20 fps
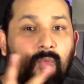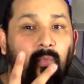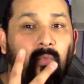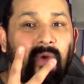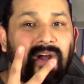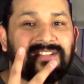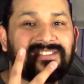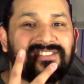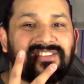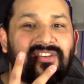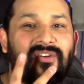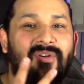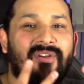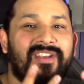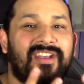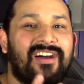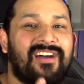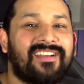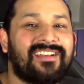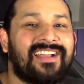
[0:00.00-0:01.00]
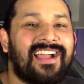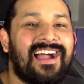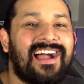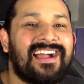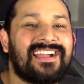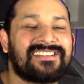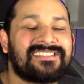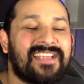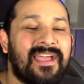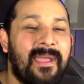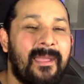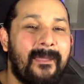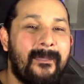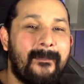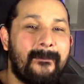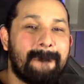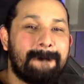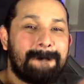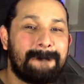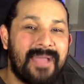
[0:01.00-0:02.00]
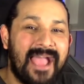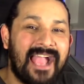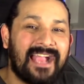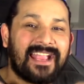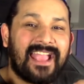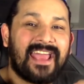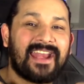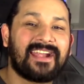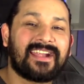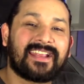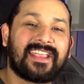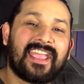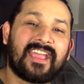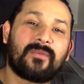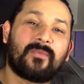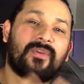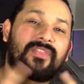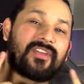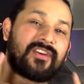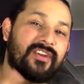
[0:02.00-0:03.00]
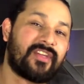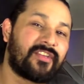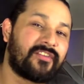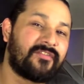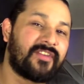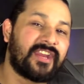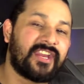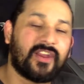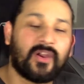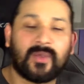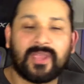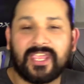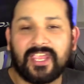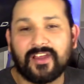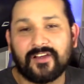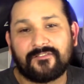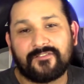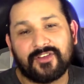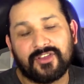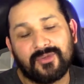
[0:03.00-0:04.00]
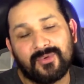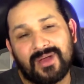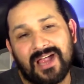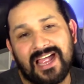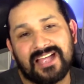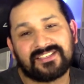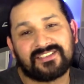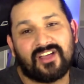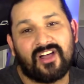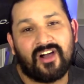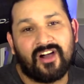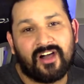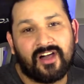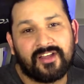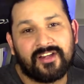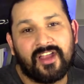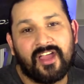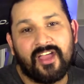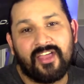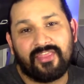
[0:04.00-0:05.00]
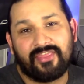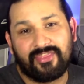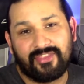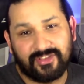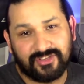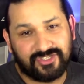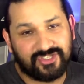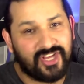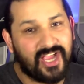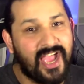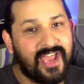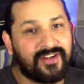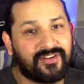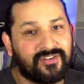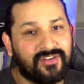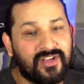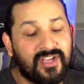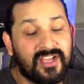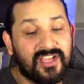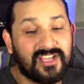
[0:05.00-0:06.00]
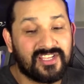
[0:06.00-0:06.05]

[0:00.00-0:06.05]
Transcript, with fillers: What's going on guys? Back at it again with another video here for you guys on the channel.